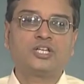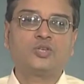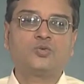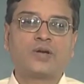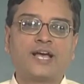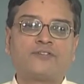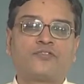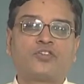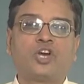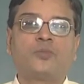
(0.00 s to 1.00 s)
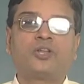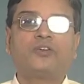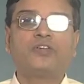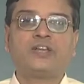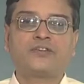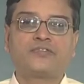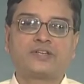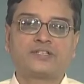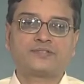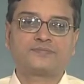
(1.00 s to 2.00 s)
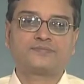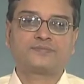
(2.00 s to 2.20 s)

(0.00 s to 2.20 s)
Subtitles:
you have the phenomenon of interference.